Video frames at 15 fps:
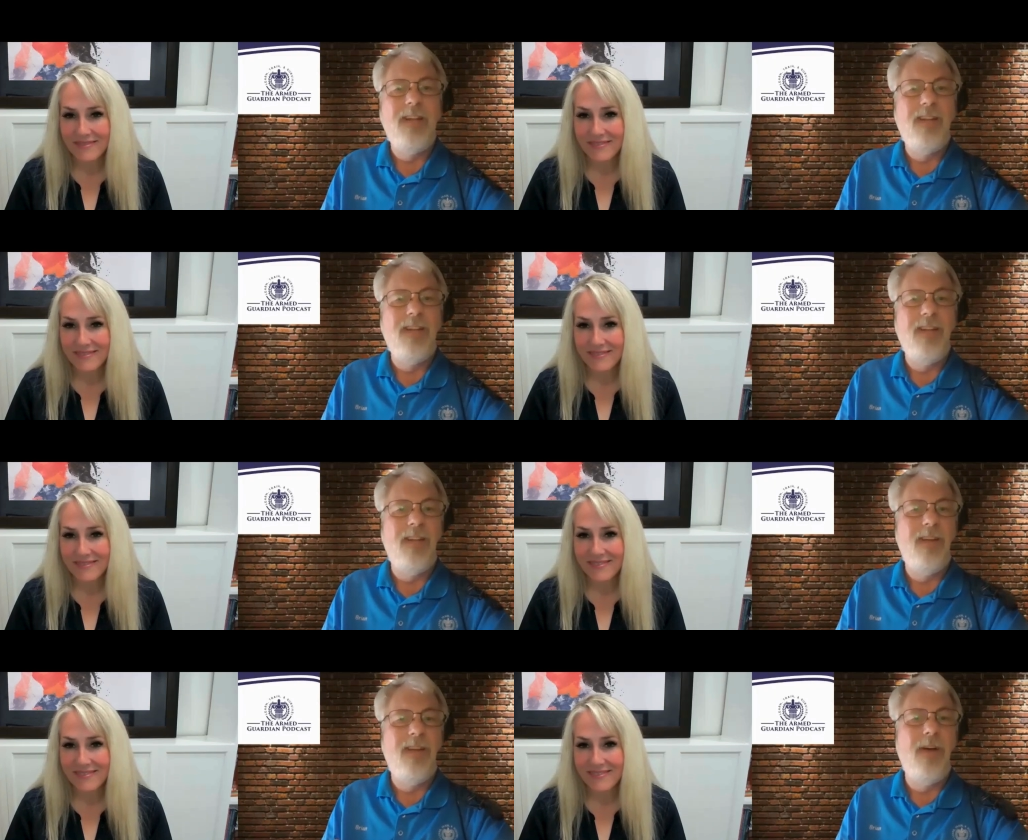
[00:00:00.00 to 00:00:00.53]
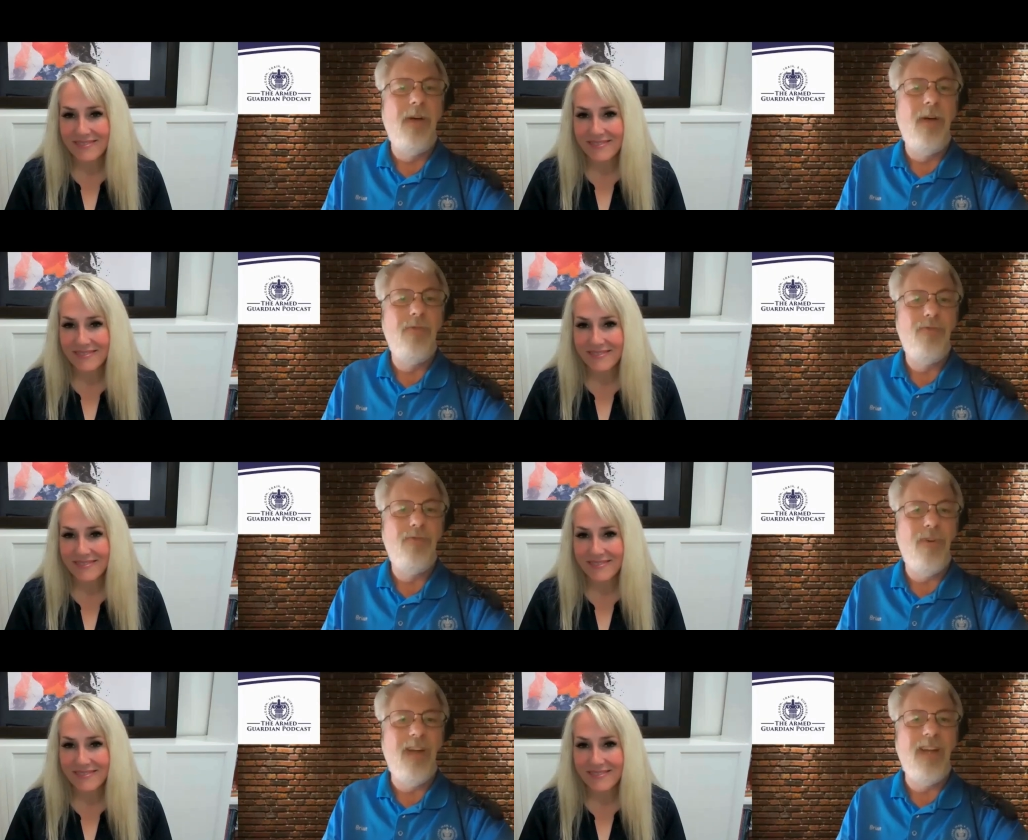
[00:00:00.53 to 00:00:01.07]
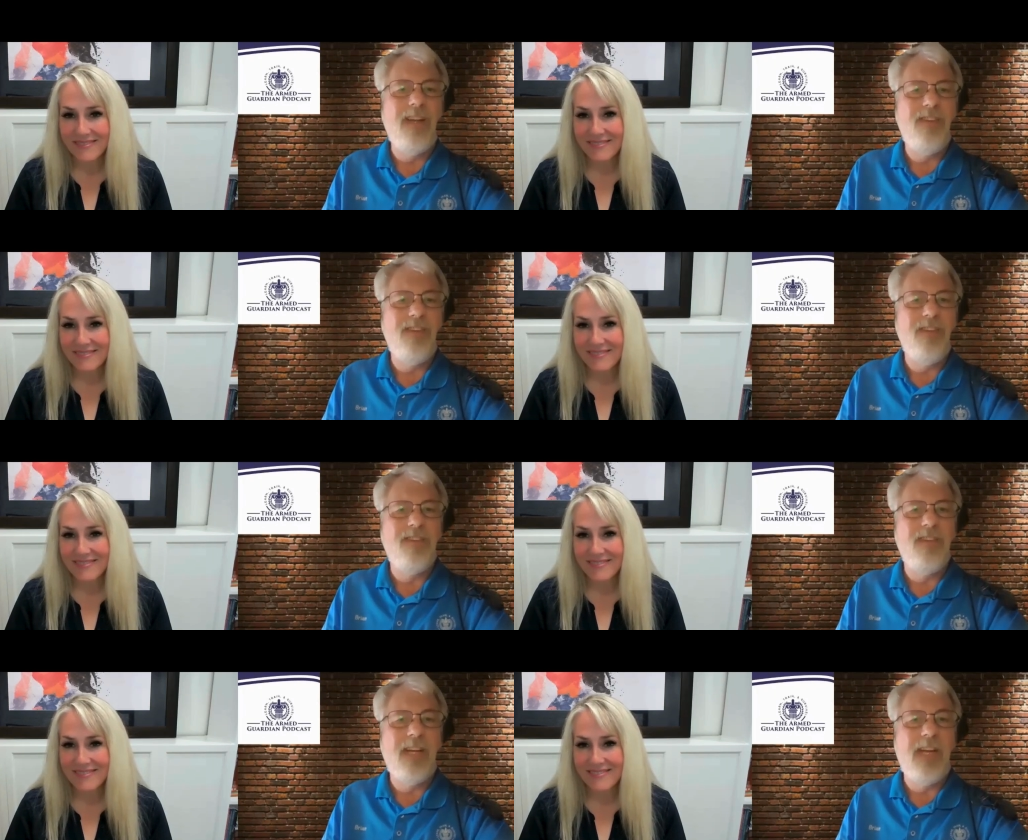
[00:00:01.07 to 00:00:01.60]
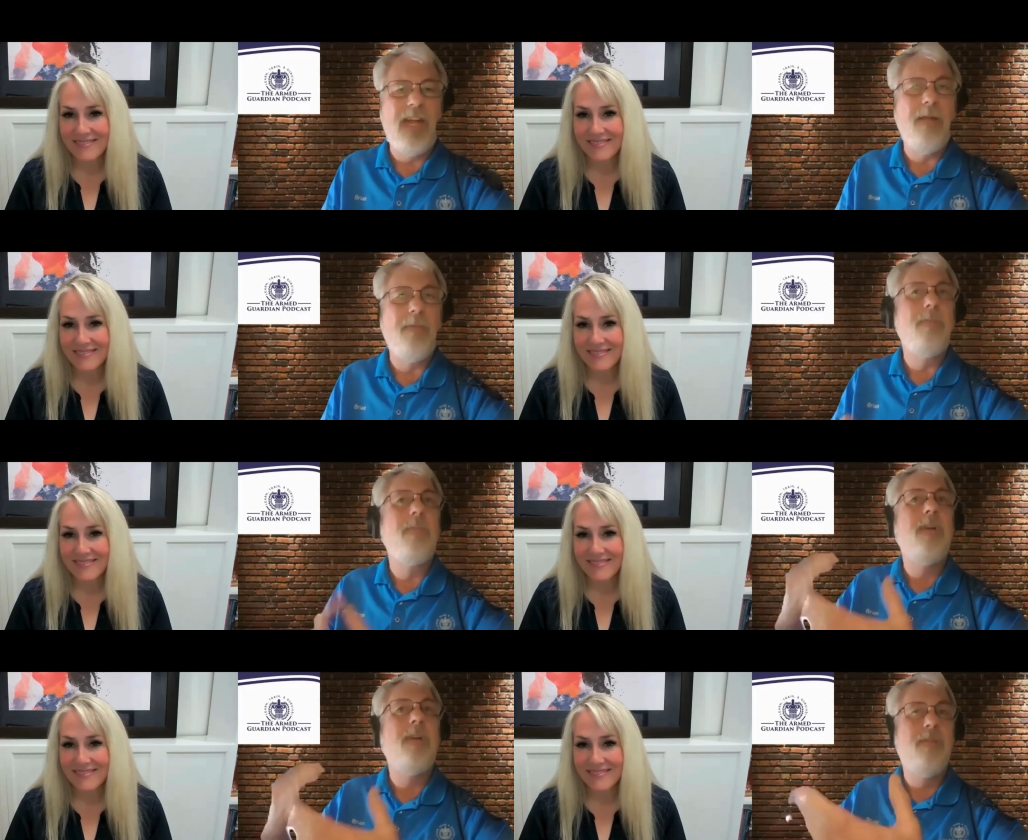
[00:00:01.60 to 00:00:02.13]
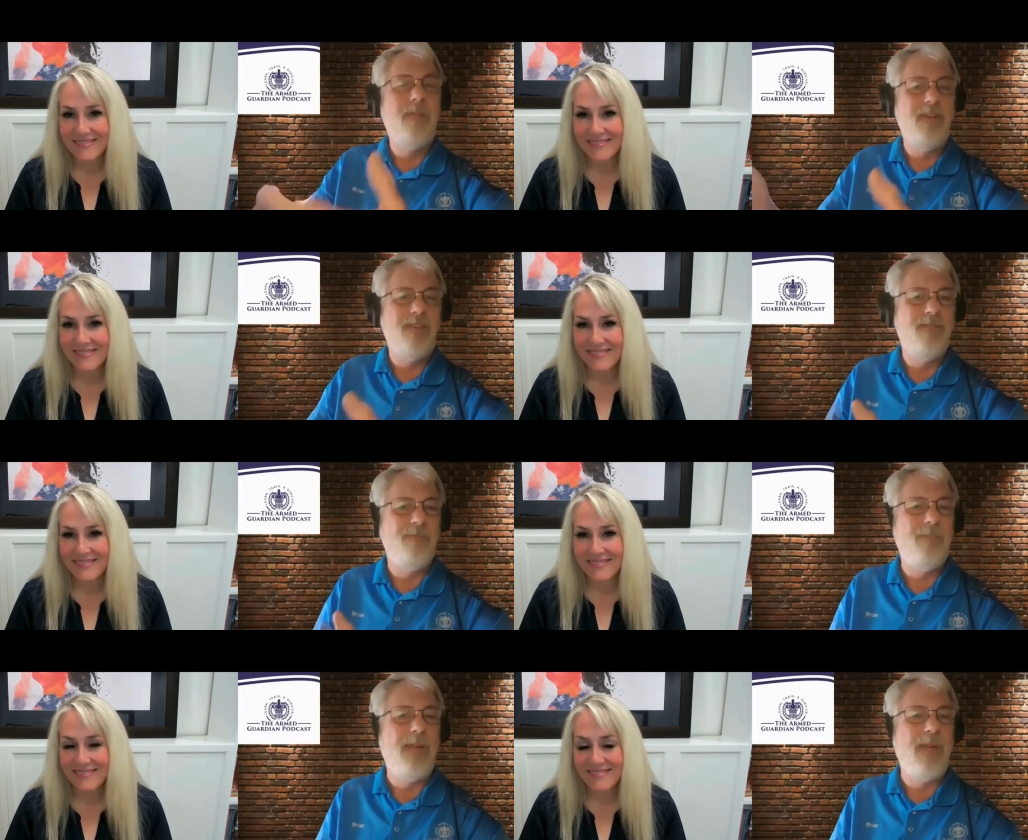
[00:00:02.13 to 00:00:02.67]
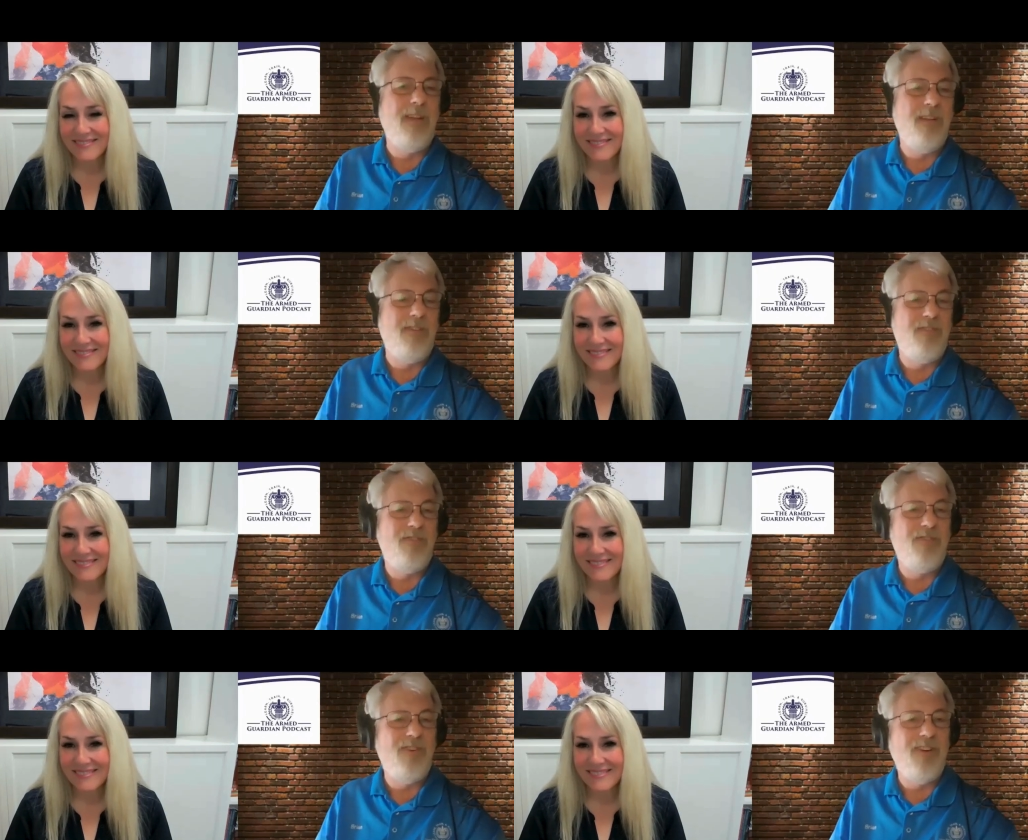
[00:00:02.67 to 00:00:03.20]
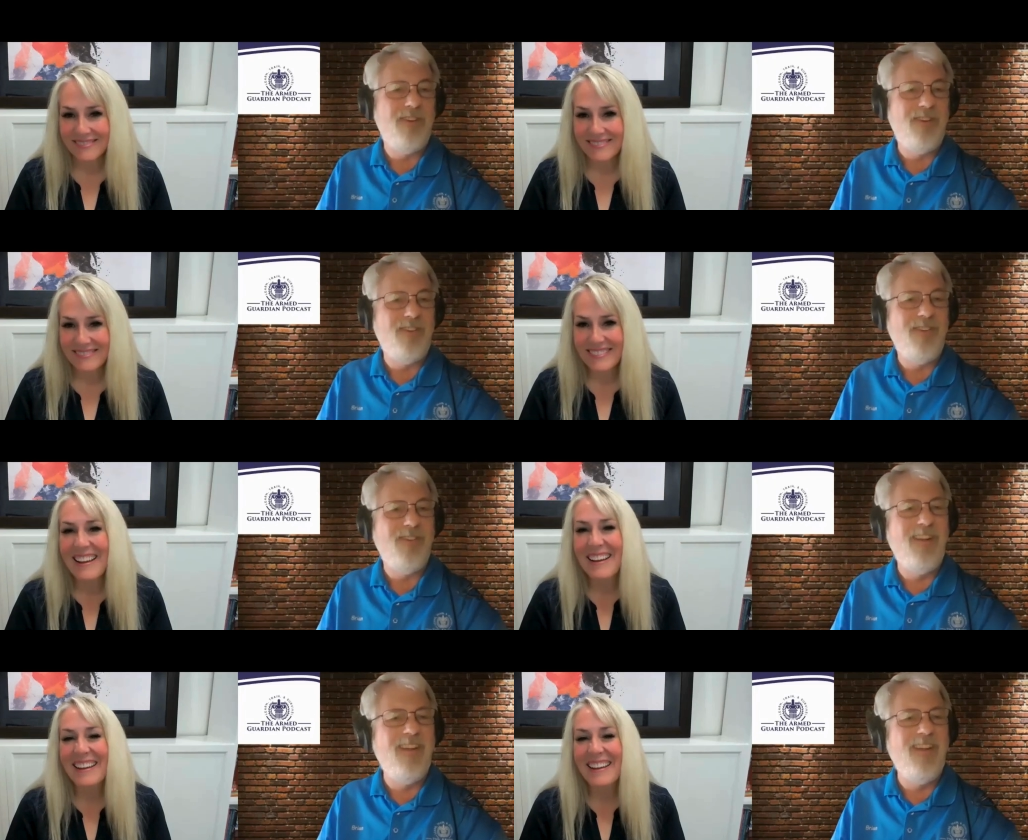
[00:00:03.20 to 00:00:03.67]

Speaker 1: the a host range since i can't official be an instructor